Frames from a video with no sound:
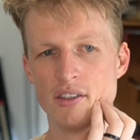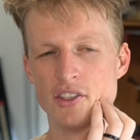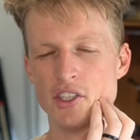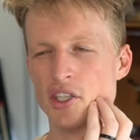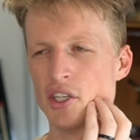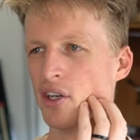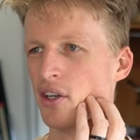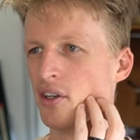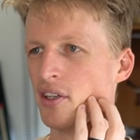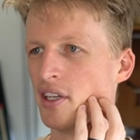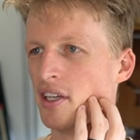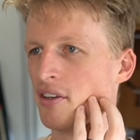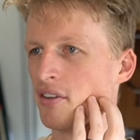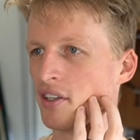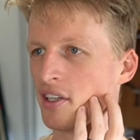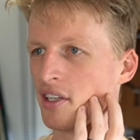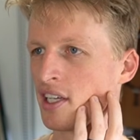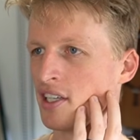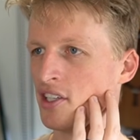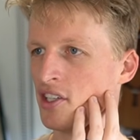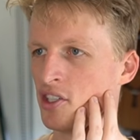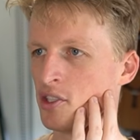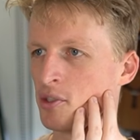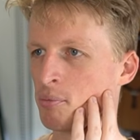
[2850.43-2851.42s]
Do you know,
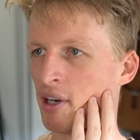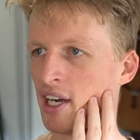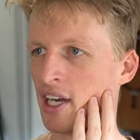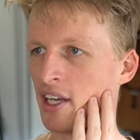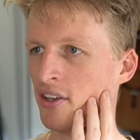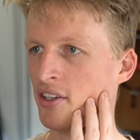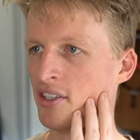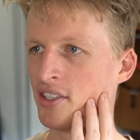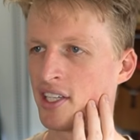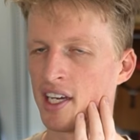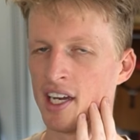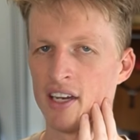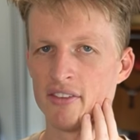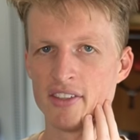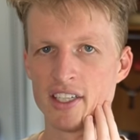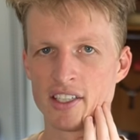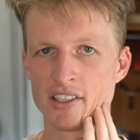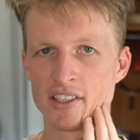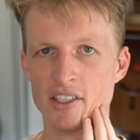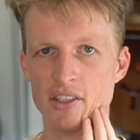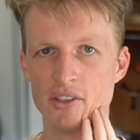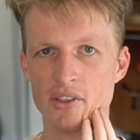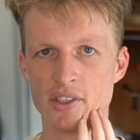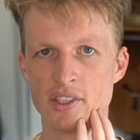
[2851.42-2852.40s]
can you just buy those? I haven't
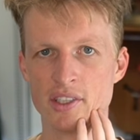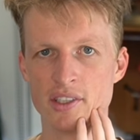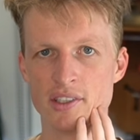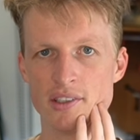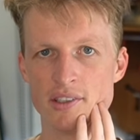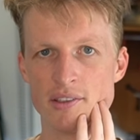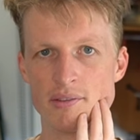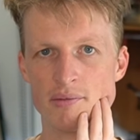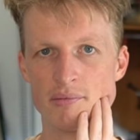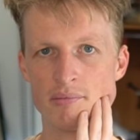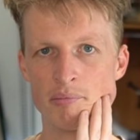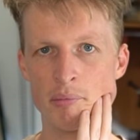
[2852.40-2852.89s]
actually looked at